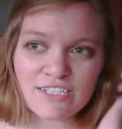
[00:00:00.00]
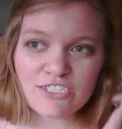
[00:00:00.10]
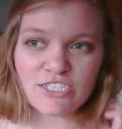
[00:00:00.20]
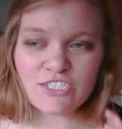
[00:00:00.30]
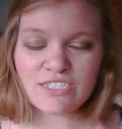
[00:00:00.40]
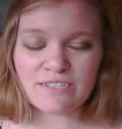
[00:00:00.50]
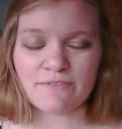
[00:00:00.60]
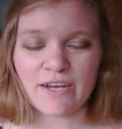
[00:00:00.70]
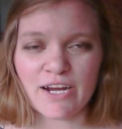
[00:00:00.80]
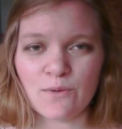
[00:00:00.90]
just a
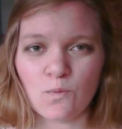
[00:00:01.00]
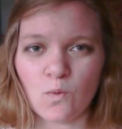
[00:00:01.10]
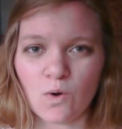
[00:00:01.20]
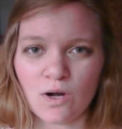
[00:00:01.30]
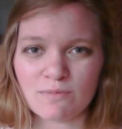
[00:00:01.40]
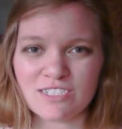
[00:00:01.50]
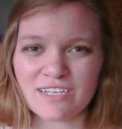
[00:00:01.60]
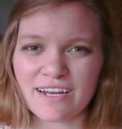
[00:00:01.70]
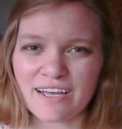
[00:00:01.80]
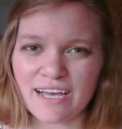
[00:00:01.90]
very warm, she's
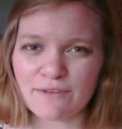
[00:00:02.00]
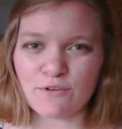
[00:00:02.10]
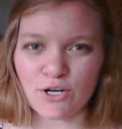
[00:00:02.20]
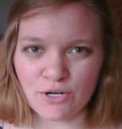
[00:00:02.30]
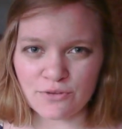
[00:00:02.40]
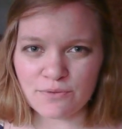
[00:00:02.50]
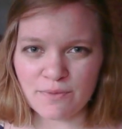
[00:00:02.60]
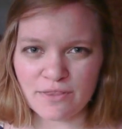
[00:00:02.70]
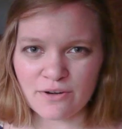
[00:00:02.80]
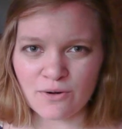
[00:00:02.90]
got a kind of earth
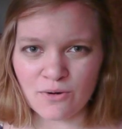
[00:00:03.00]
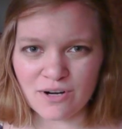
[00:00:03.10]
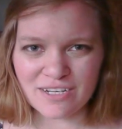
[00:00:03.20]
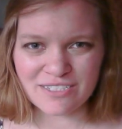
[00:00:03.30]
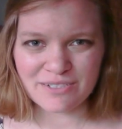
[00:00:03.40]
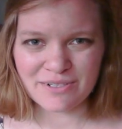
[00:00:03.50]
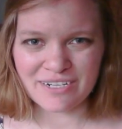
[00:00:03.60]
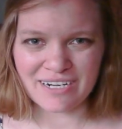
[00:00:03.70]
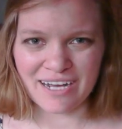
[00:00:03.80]
mother aura to her.